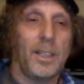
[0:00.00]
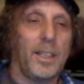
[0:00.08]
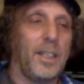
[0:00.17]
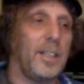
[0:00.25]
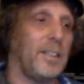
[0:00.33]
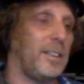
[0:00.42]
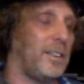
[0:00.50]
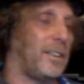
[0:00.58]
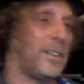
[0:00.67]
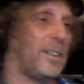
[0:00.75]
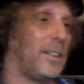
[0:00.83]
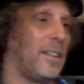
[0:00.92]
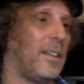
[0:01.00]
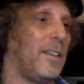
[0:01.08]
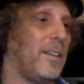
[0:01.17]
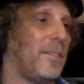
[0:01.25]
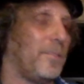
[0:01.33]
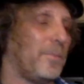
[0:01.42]
is
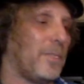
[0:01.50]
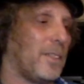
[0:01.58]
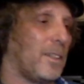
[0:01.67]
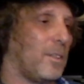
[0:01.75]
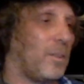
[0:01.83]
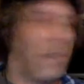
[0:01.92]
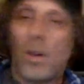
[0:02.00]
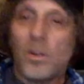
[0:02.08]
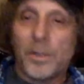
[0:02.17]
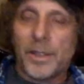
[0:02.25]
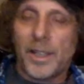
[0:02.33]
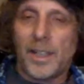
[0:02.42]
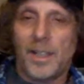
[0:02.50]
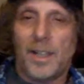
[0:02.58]
wrong with it.